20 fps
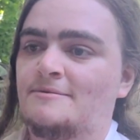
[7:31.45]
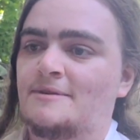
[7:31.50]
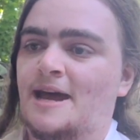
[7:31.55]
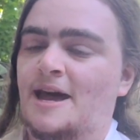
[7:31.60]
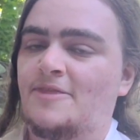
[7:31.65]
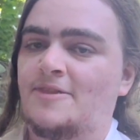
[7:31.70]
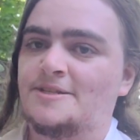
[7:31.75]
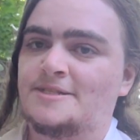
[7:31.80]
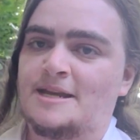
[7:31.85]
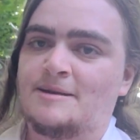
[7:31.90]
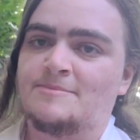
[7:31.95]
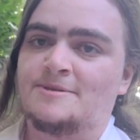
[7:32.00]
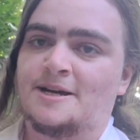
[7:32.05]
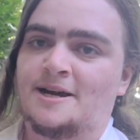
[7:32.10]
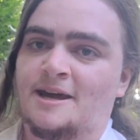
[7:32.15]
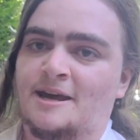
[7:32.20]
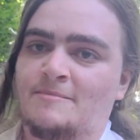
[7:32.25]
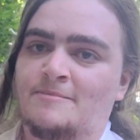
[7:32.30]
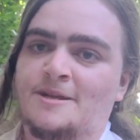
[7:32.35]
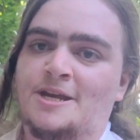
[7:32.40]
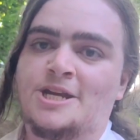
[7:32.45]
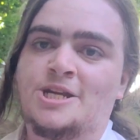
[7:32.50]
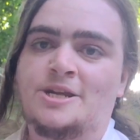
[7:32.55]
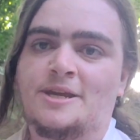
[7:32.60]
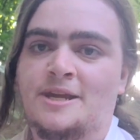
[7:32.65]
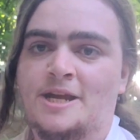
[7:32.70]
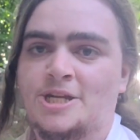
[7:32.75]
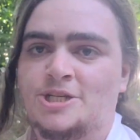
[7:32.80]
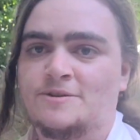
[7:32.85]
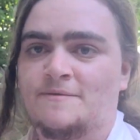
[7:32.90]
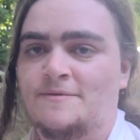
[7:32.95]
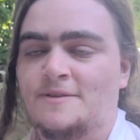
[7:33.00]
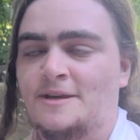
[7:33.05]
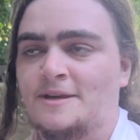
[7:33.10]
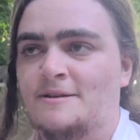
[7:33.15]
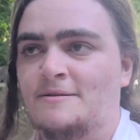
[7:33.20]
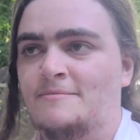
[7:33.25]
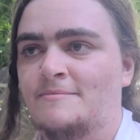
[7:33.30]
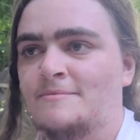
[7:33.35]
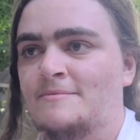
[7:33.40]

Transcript: at the same time, each of the